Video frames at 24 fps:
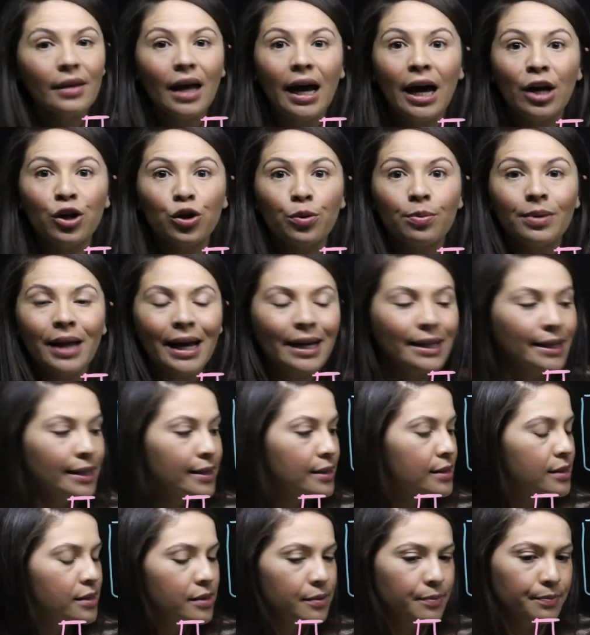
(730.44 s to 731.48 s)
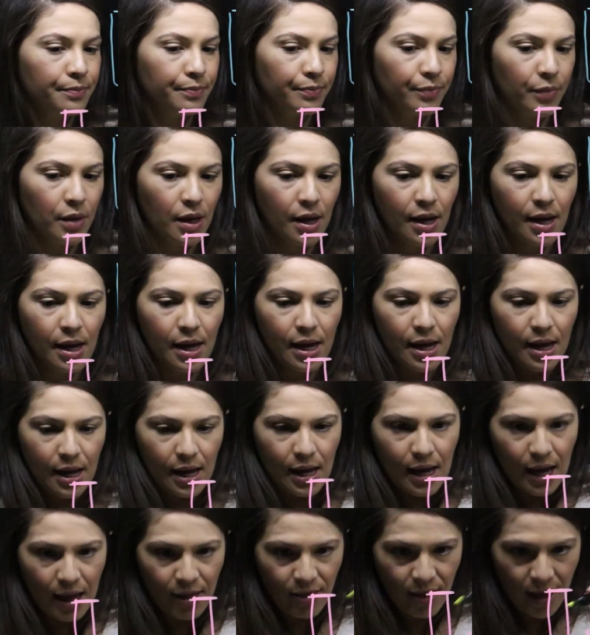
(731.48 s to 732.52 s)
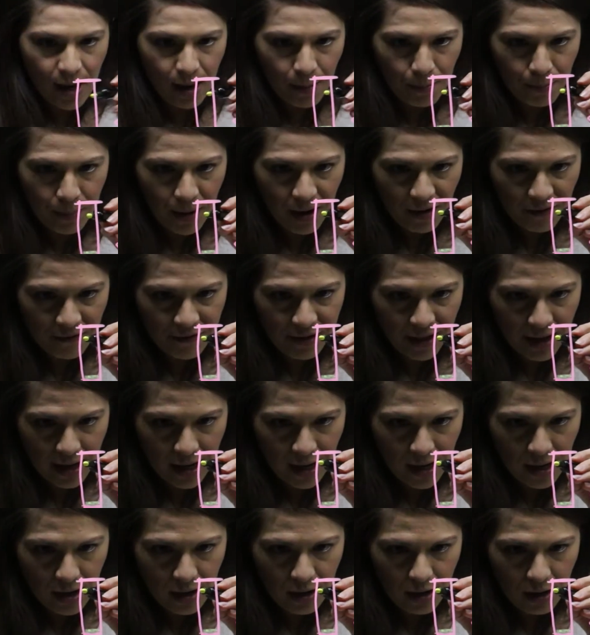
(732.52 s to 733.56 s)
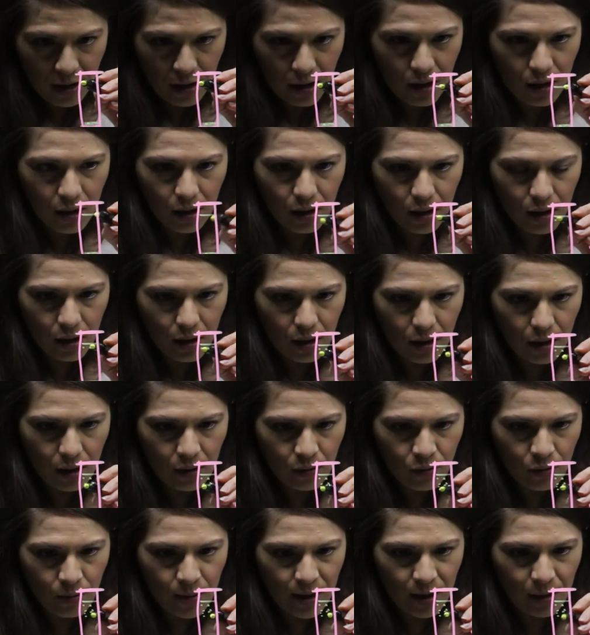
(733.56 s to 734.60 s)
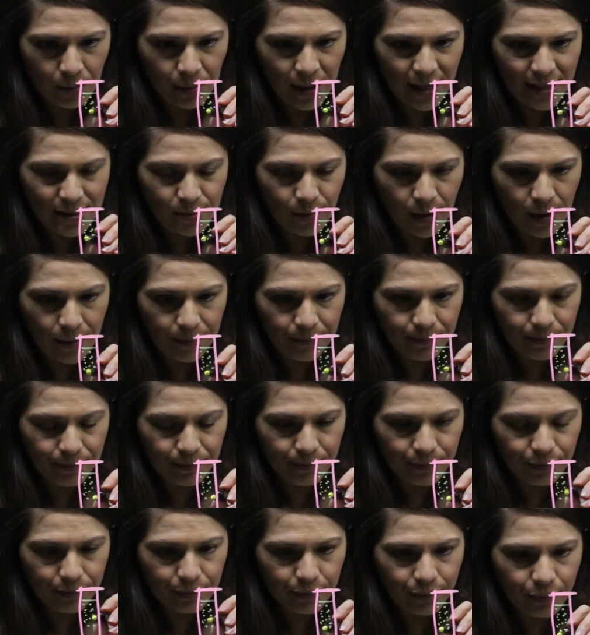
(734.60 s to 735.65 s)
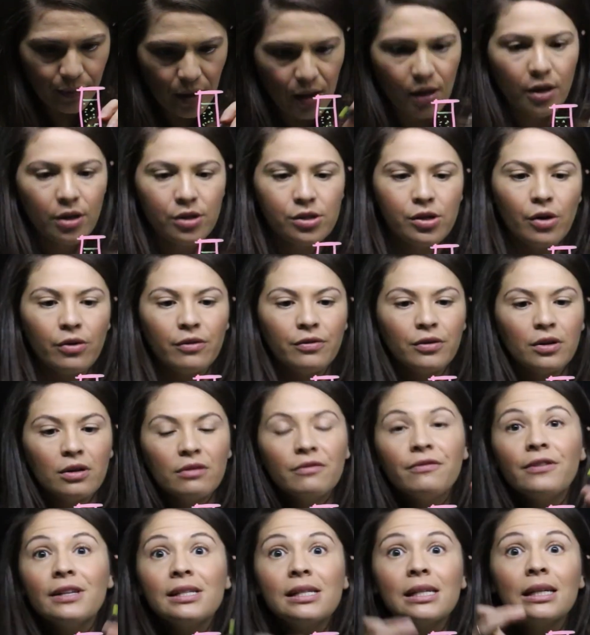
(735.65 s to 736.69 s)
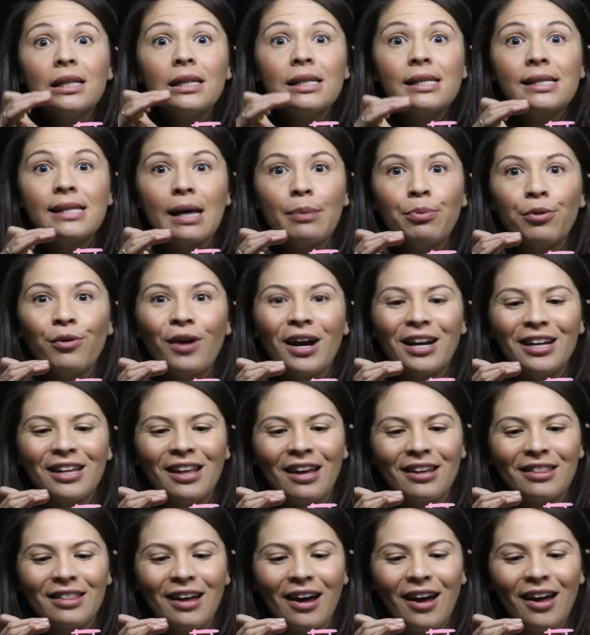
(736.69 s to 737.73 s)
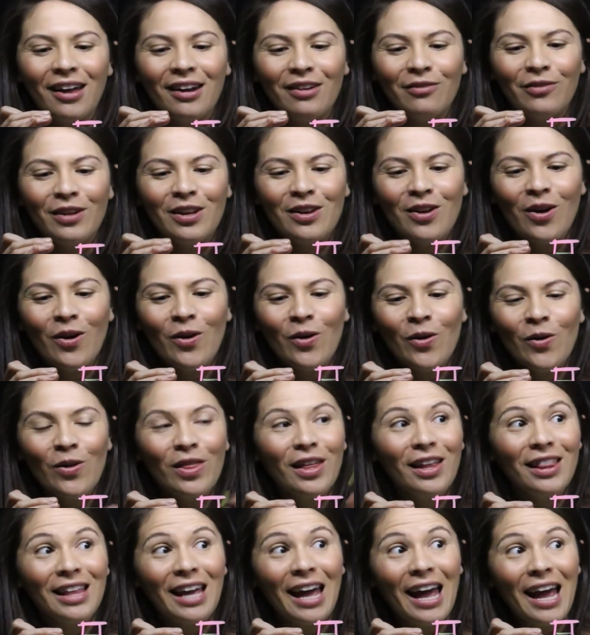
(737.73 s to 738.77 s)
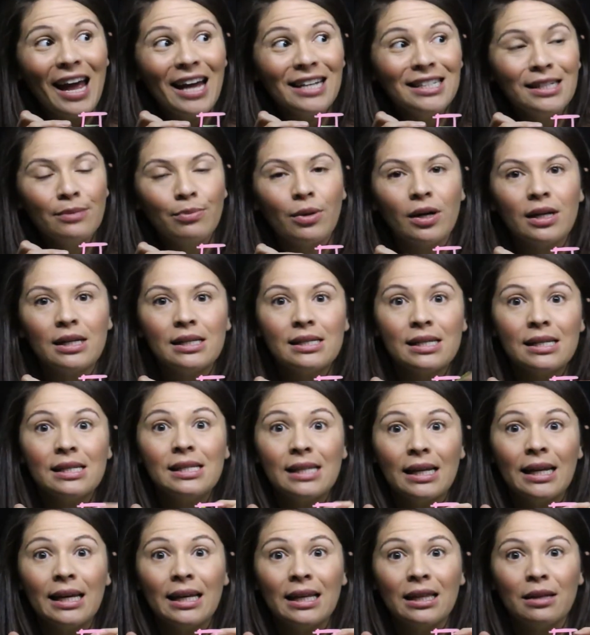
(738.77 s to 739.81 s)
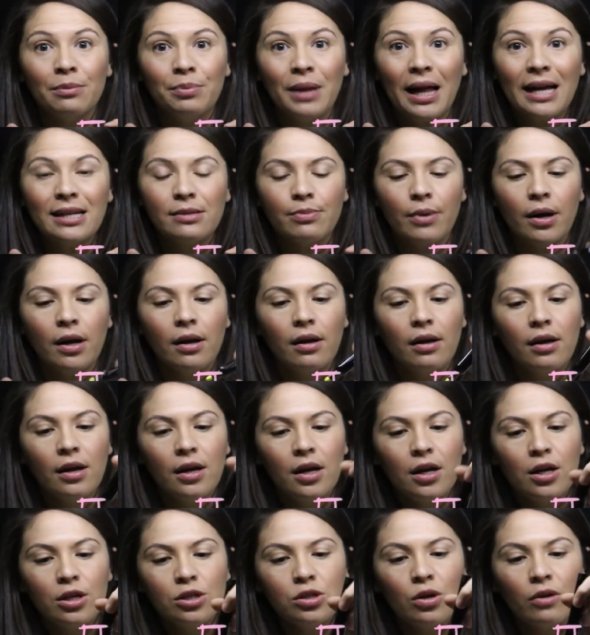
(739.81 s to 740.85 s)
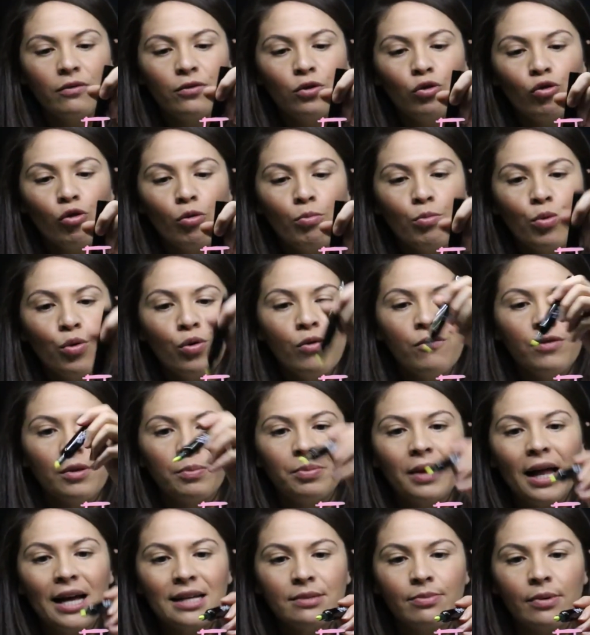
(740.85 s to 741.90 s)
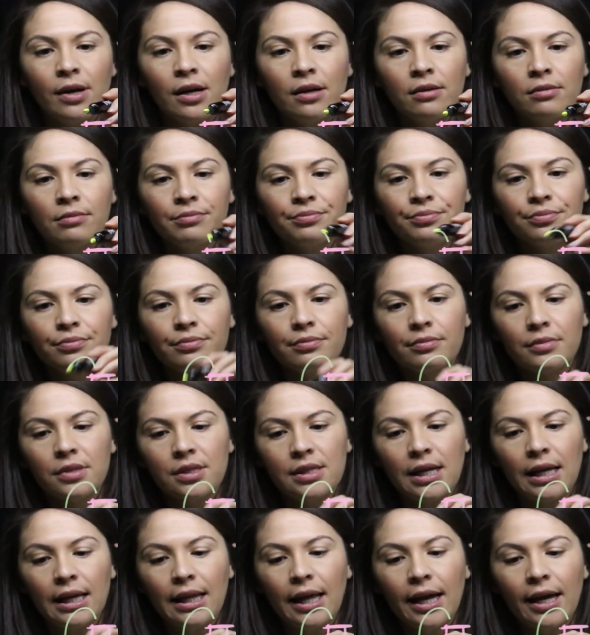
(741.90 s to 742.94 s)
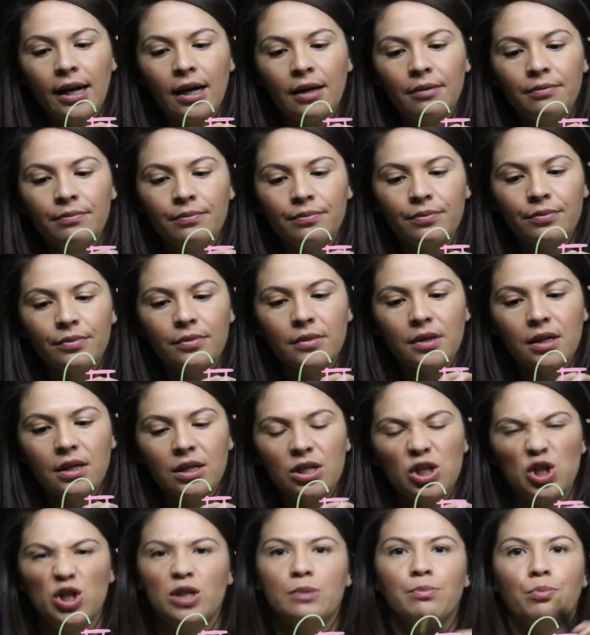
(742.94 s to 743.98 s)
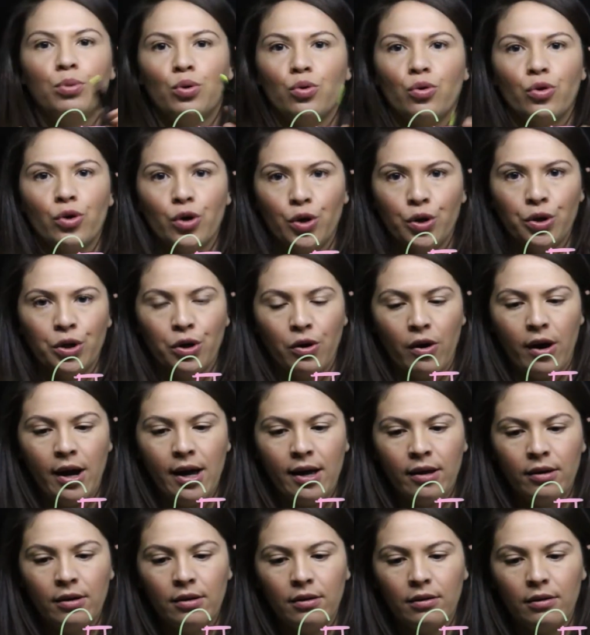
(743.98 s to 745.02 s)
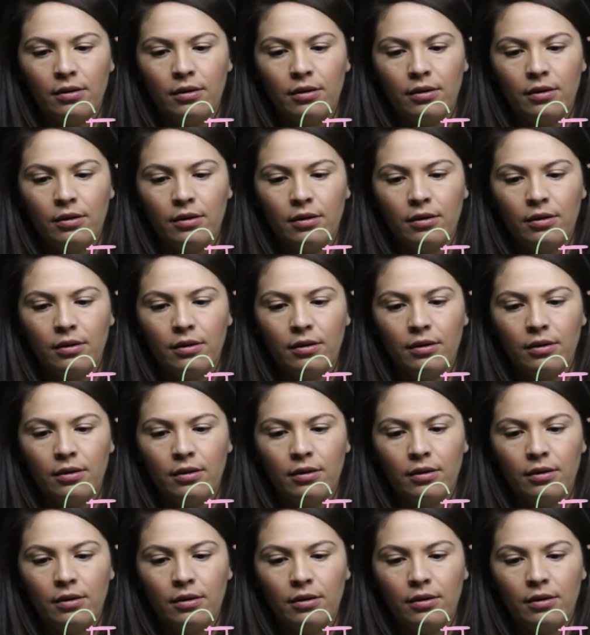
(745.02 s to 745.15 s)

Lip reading: and your platelets. And then above that will be your plasma. So if you can physically separate it like that, we know that the antibodies are sitting in the plasma. So if you remove the plasma, see you later, just pour it on the ground.